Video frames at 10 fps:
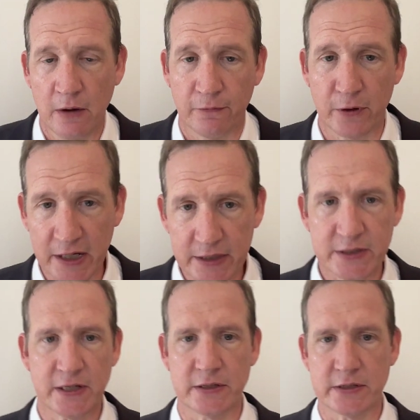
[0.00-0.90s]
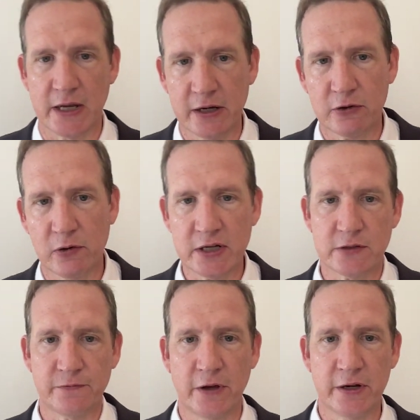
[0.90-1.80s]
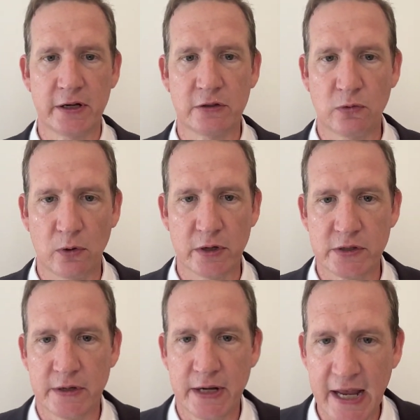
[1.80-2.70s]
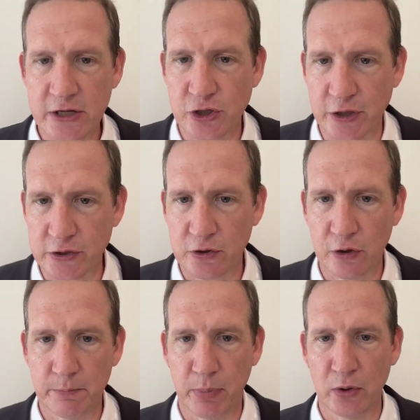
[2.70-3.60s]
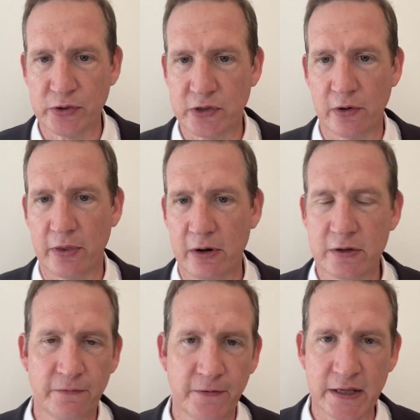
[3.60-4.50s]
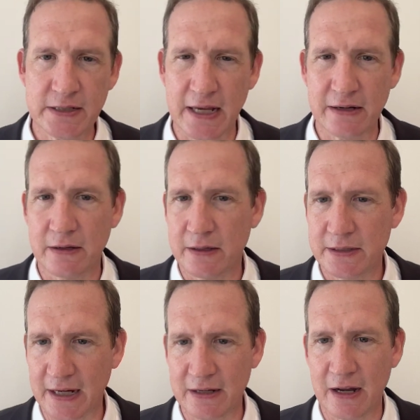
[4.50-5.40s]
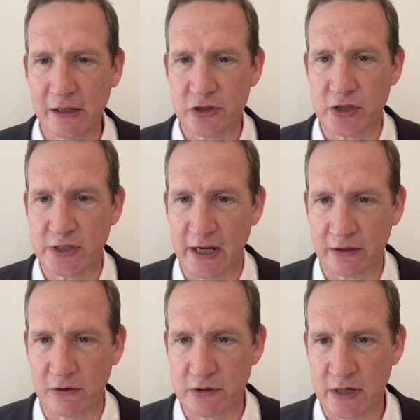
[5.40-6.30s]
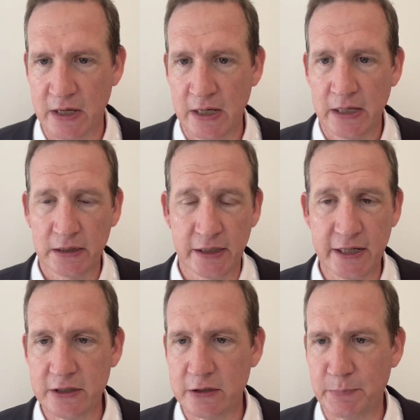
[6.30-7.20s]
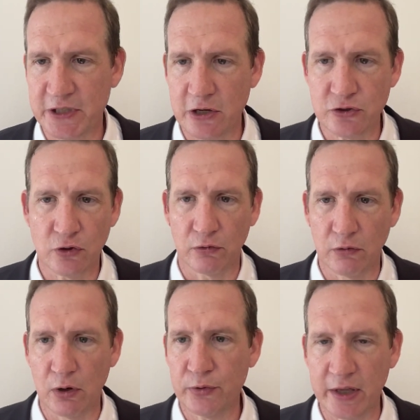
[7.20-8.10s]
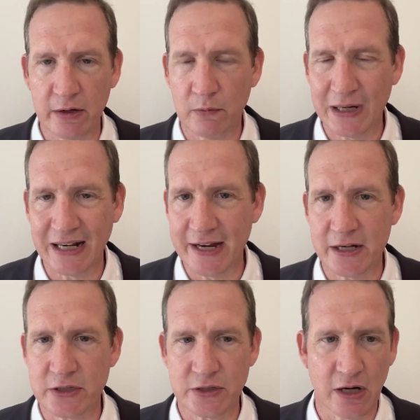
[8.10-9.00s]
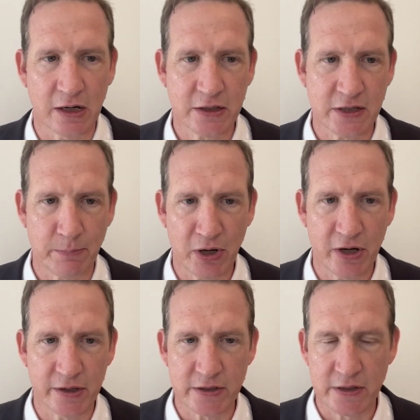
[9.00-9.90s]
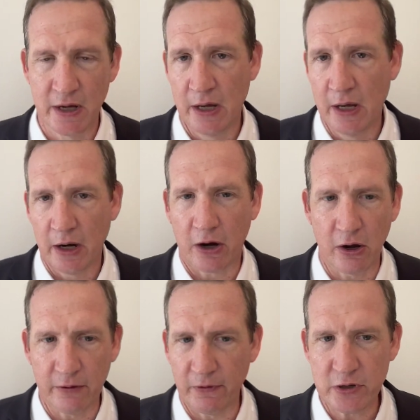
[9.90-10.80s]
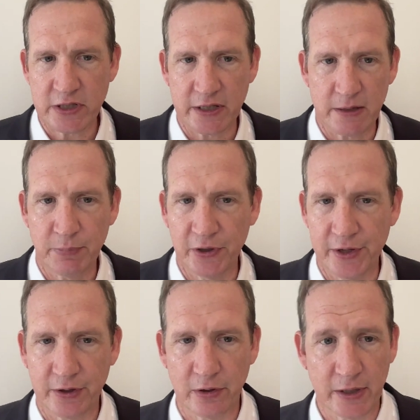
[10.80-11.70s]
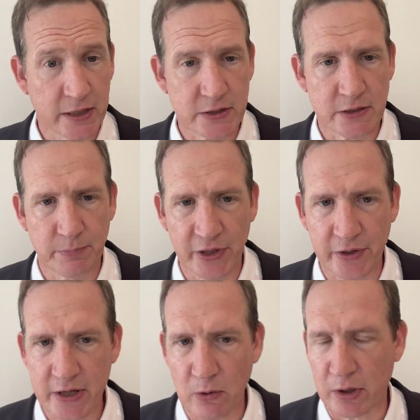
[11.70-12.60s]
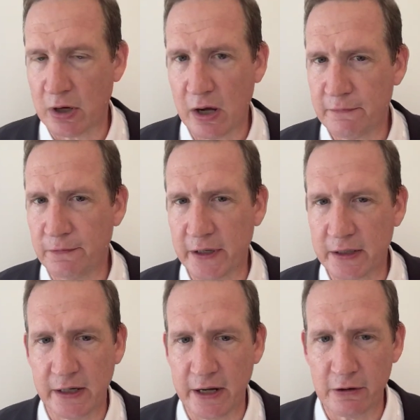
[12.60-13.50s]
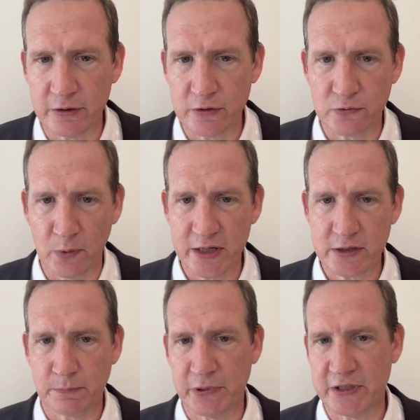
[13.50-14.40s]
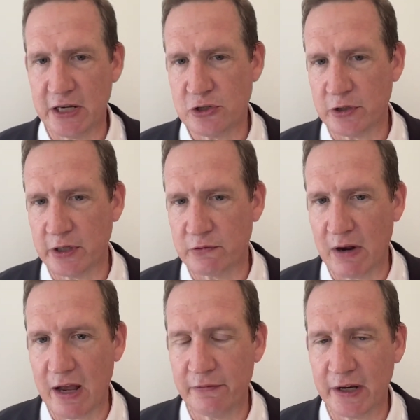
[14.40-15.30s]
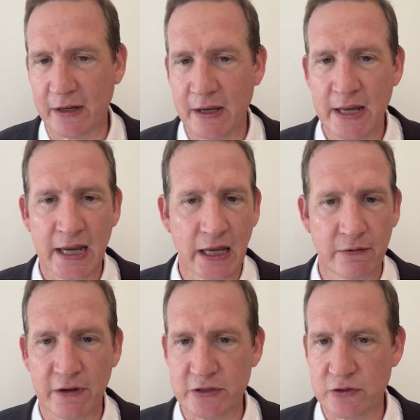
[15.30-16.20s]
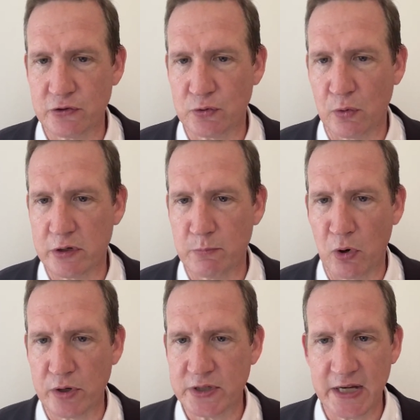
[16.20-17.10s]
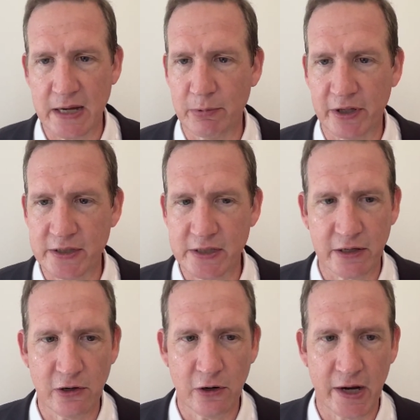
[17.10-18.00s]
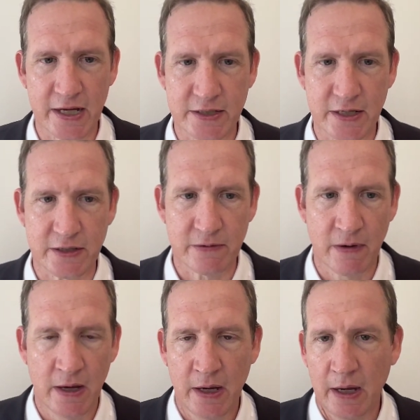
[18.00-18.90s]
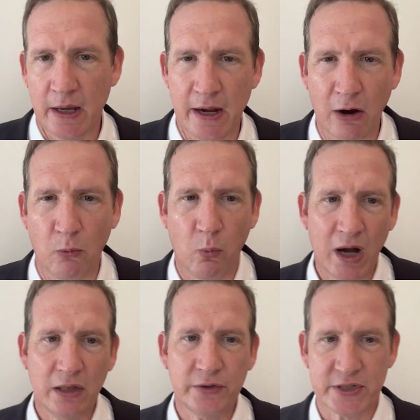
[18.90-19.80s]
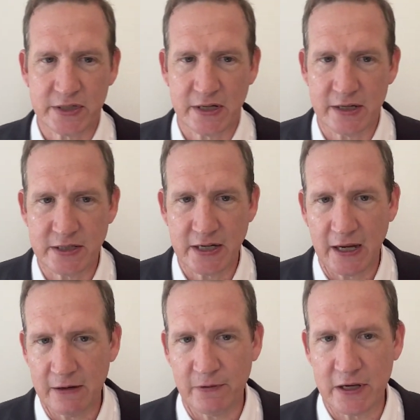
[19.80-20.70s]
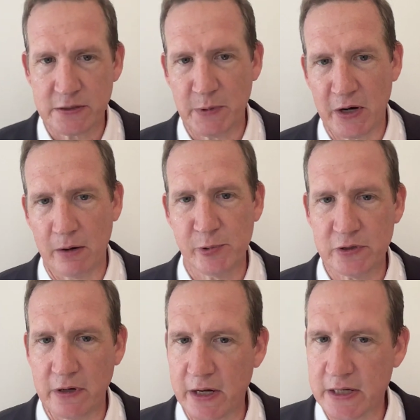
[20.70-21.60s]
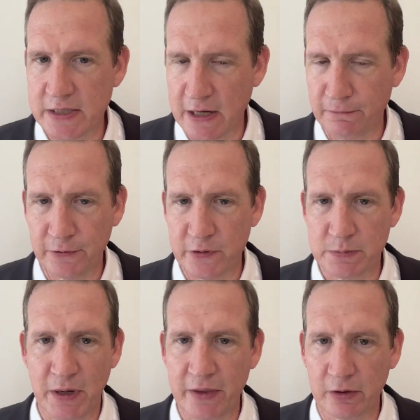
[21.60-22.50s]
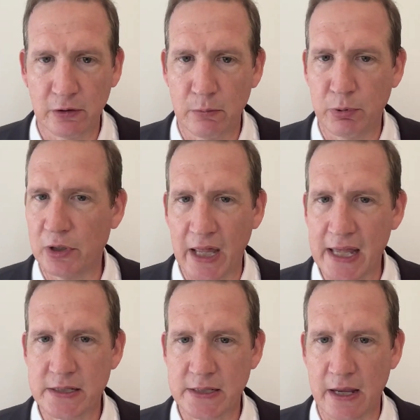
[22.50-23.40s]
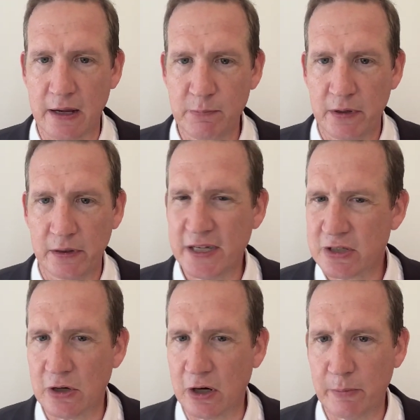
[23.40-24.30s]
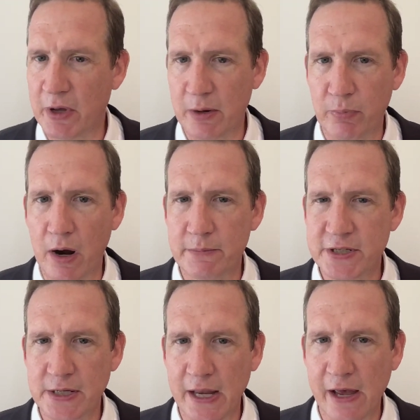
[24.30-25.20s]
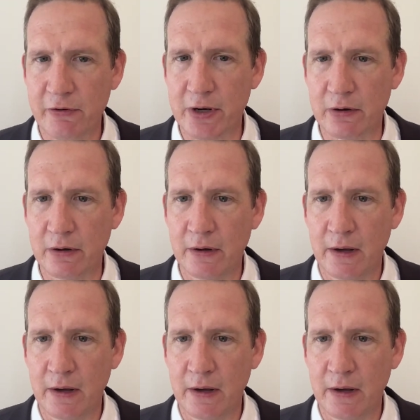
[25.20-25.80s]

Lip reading: For instance, increased funding towards nations could bolster their defense and technology sectors, leading to potential growth in related stocks and bonds. Conversely, political instability or conflict can introduce risk, potentially driving investors towards more stable and secure assets. Now, while discussing investment opportunities influenced by the global landscape, let's talk about a promising avenue,